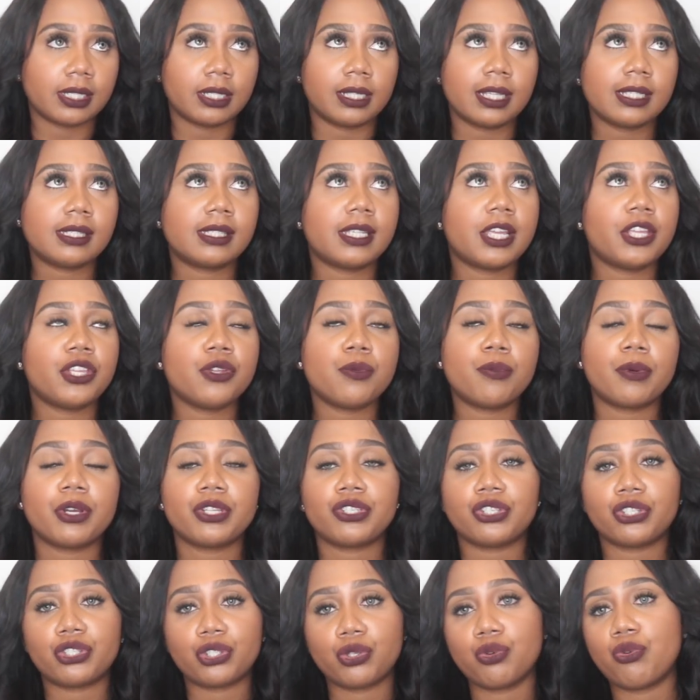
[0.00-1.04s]
So let's say you
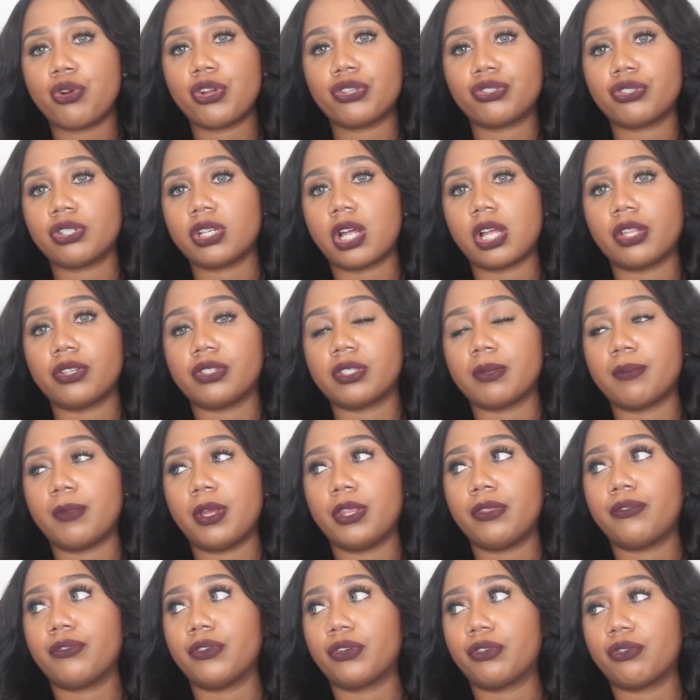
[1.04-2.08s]
budget $200 a
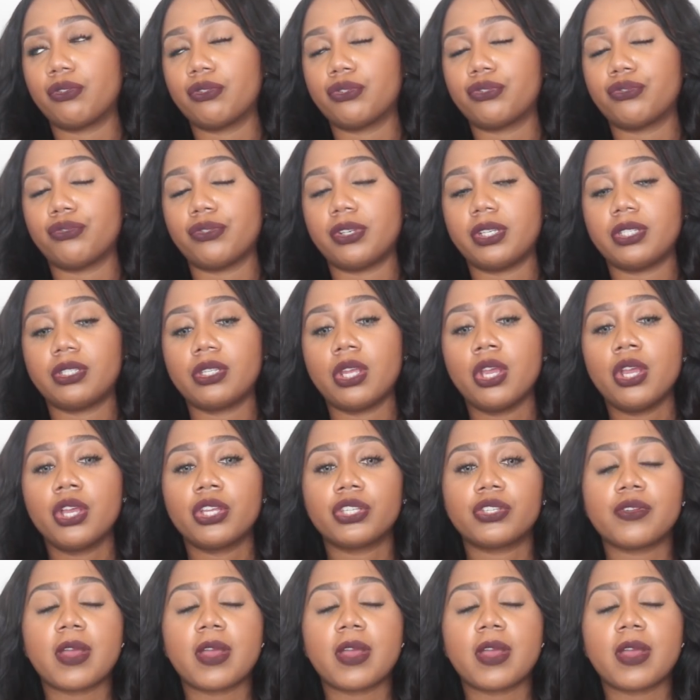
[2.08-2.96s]
month for groceries.